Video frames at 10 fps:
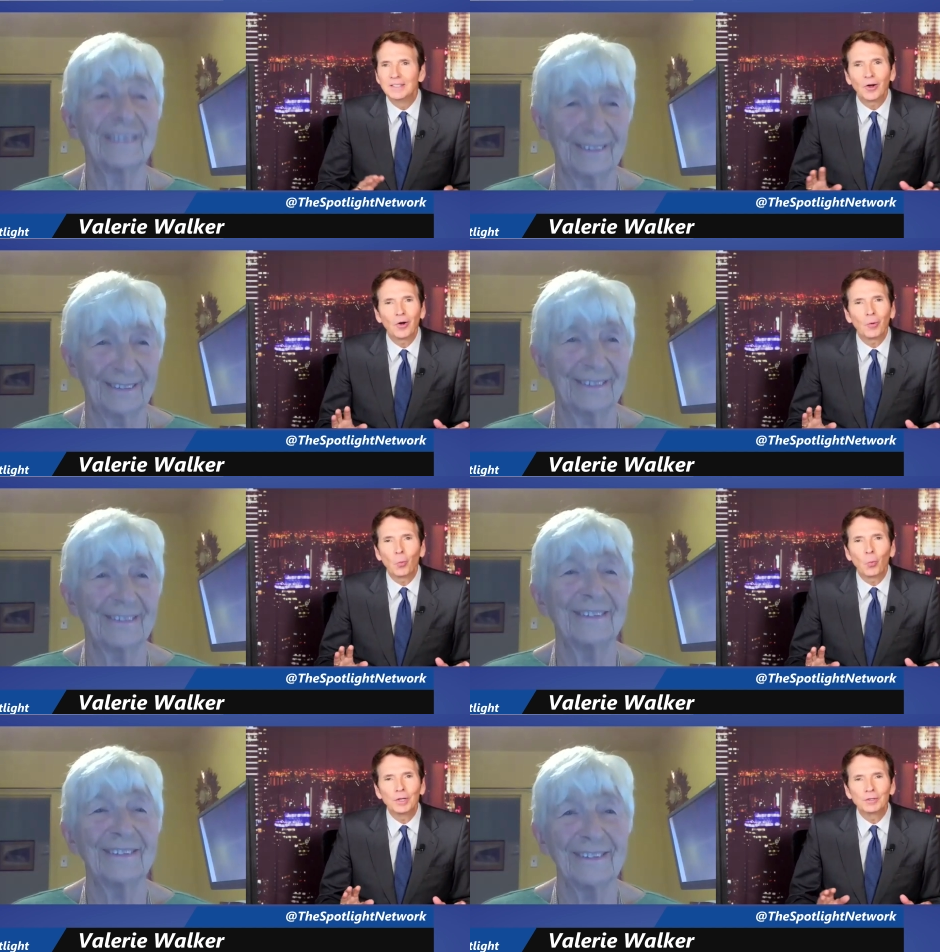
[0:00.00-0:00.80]
Speaker 1: All
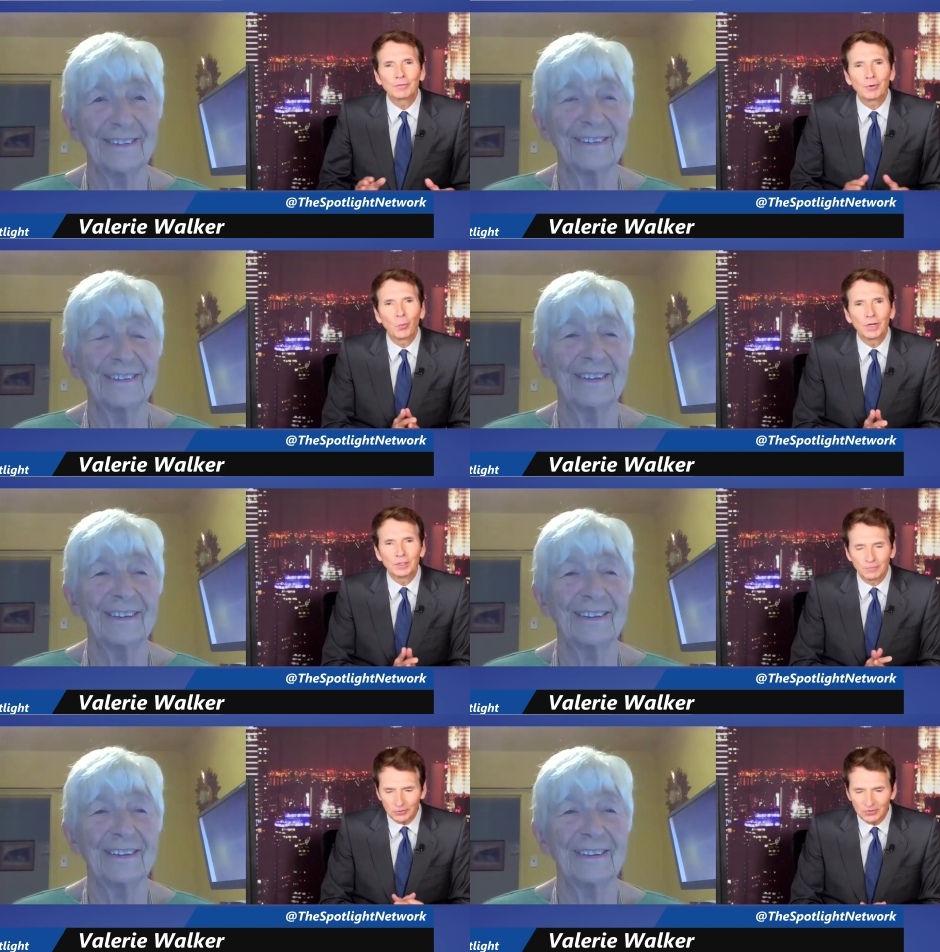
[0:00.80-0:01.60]
wonderful,
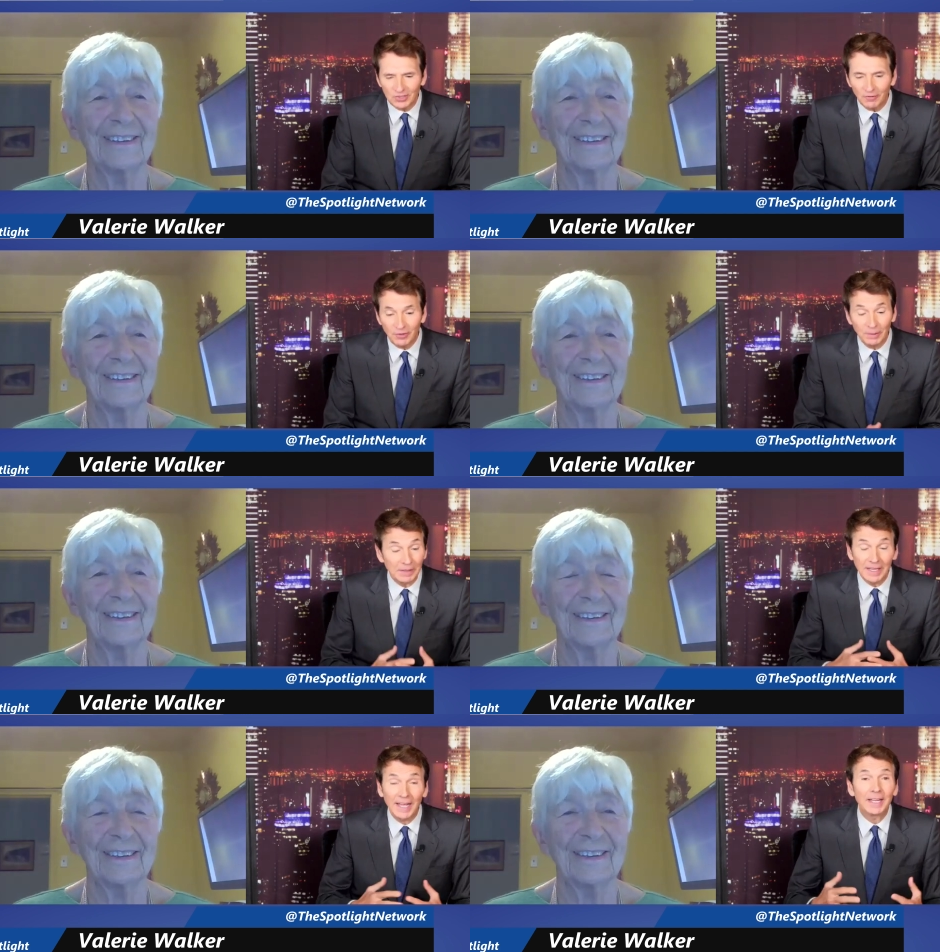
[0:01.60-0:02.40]
wonderful stuff. And I'm
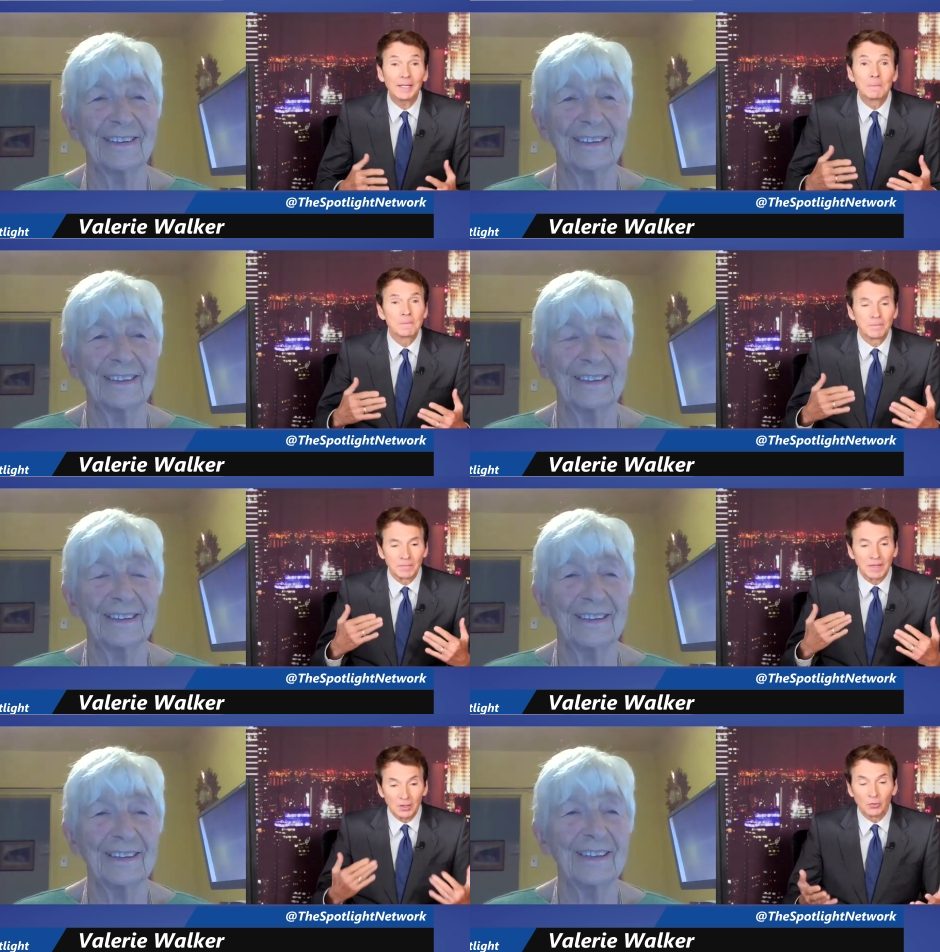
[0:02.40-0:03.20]
glad
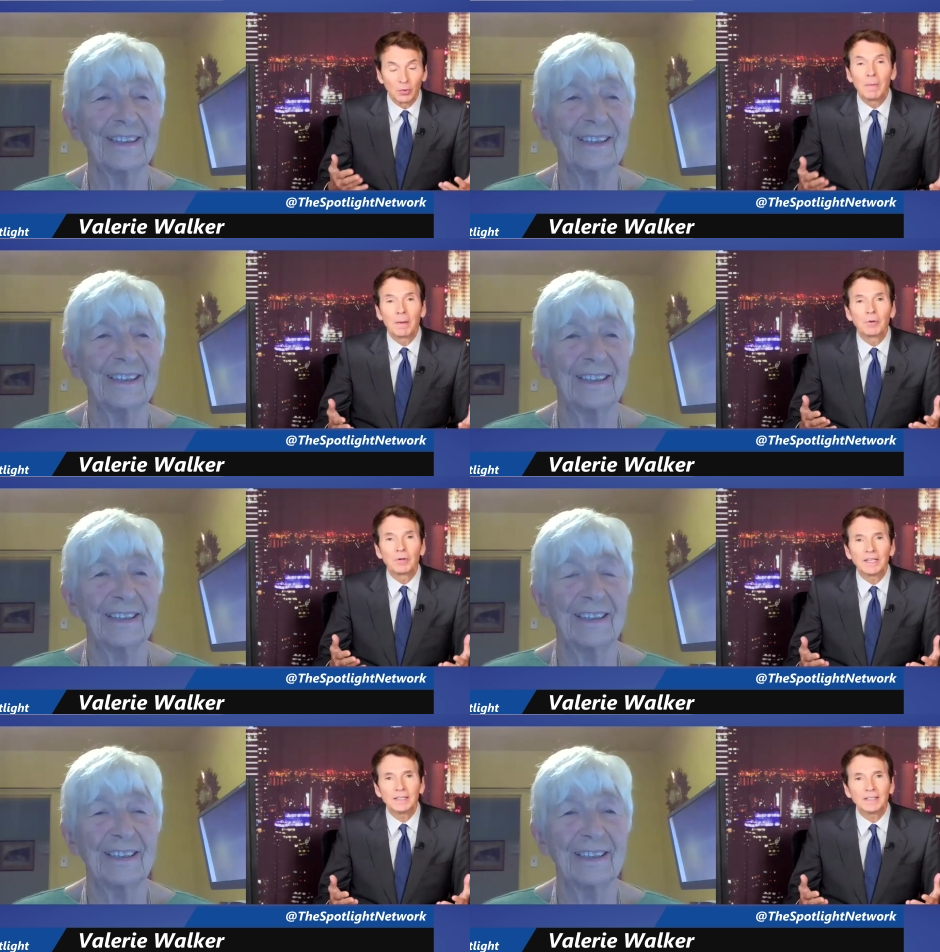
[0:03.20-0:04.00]
you remembered
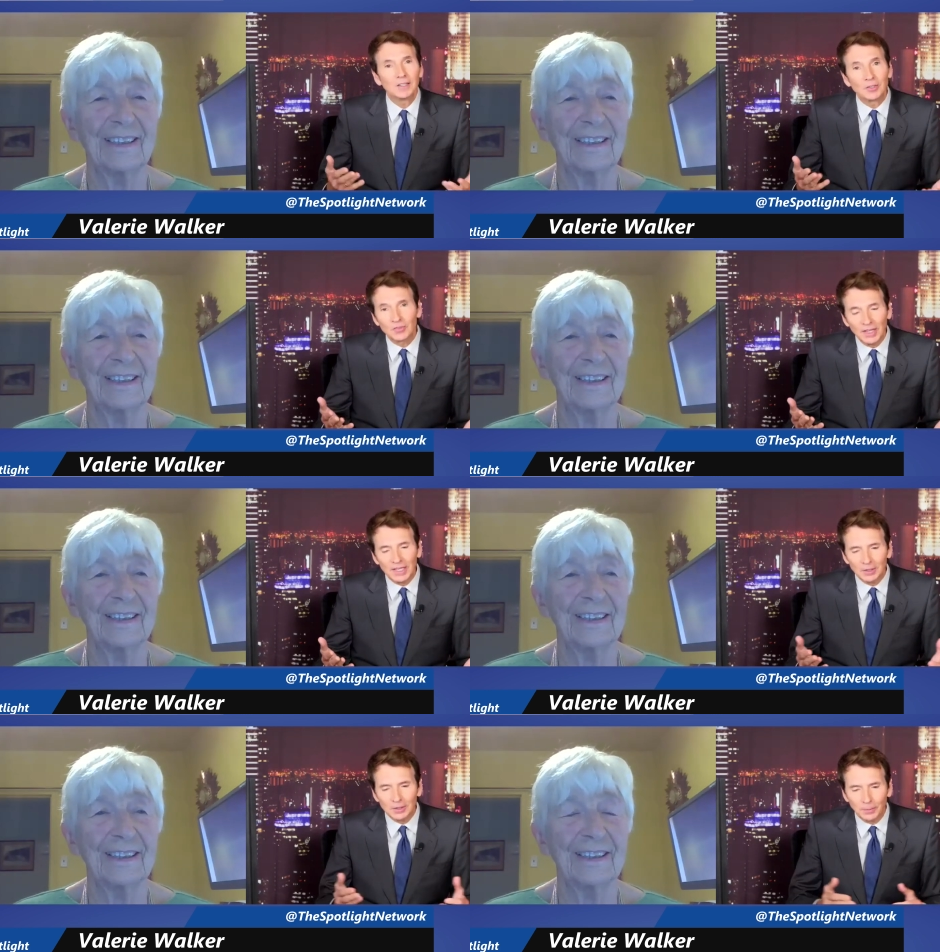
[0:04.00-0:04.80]
it years
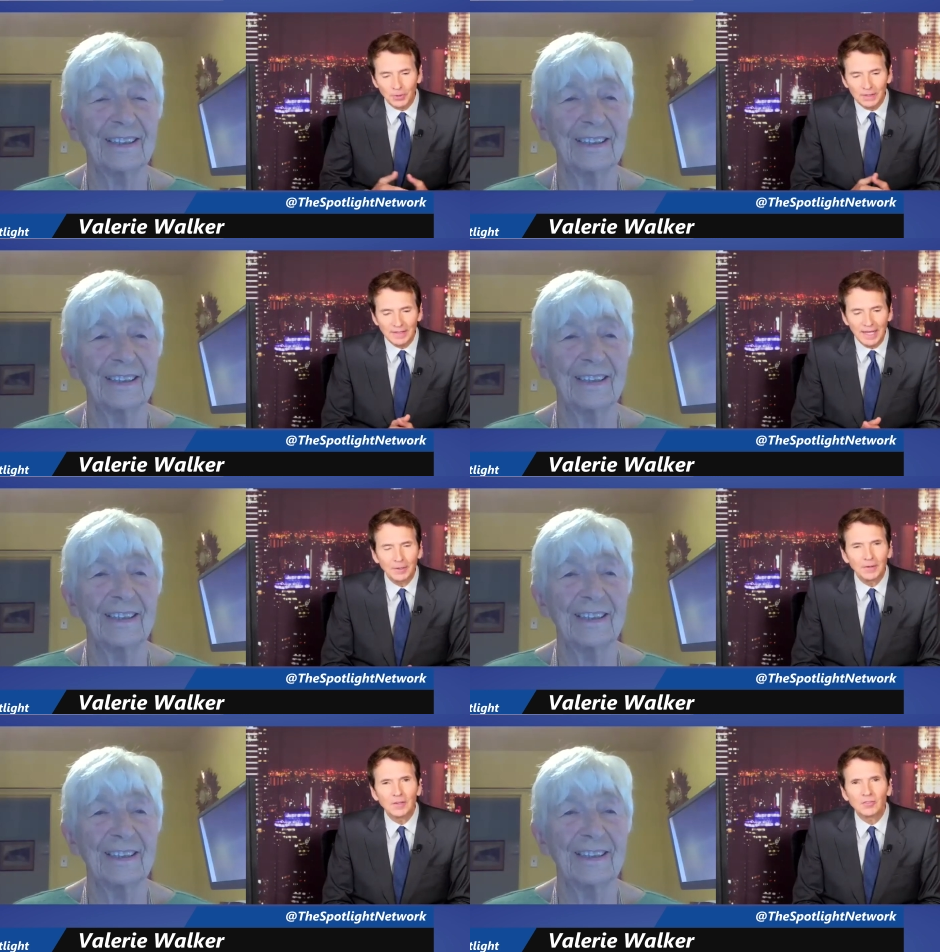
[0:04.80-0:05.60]
later to put it down
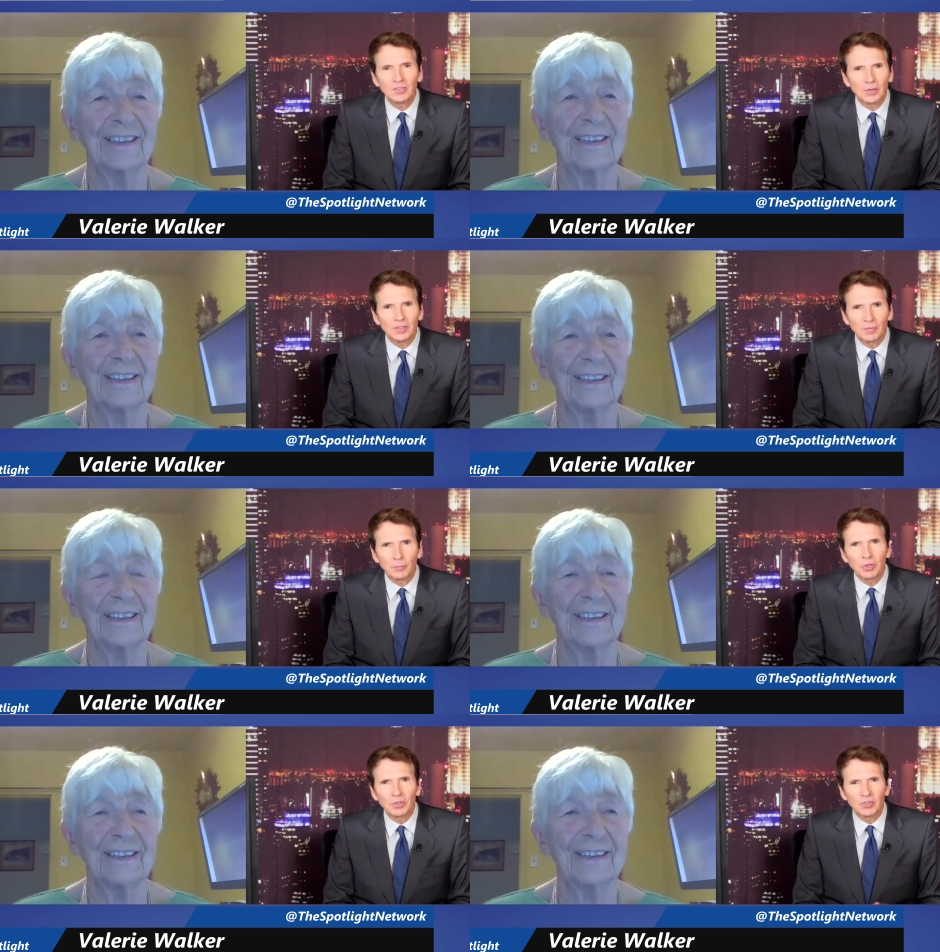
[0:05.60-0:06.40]
in this series of
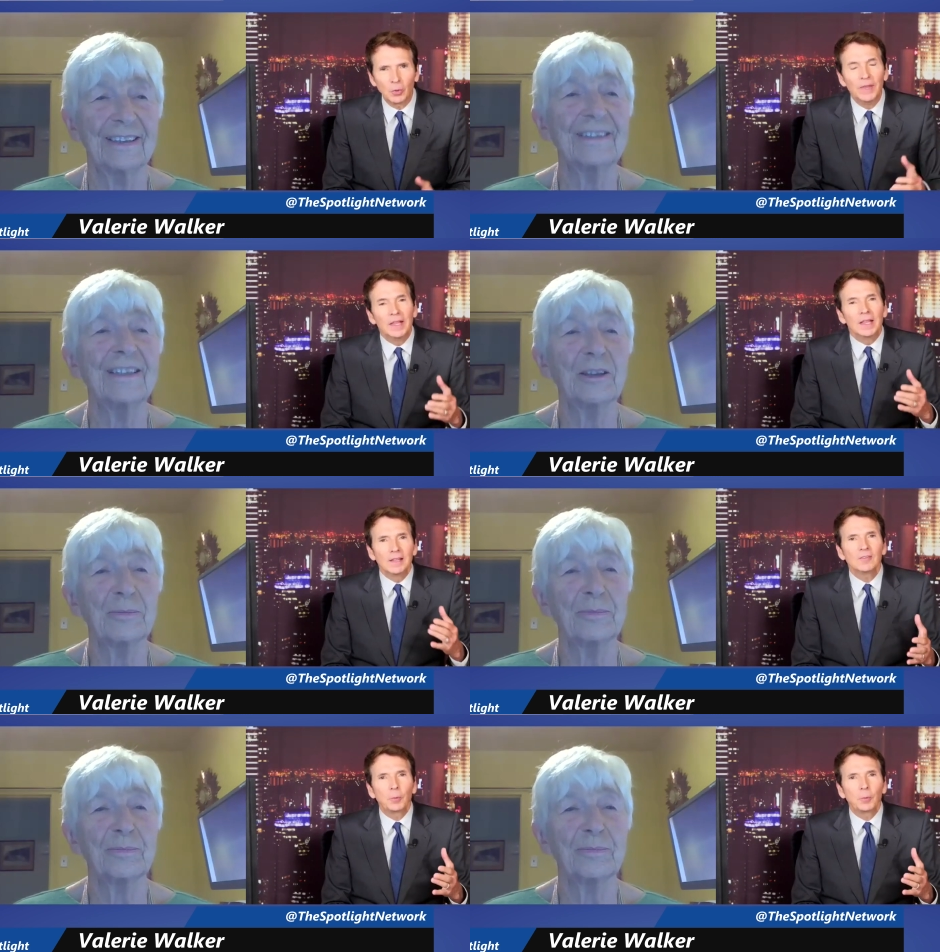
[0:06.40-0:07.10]
books. So this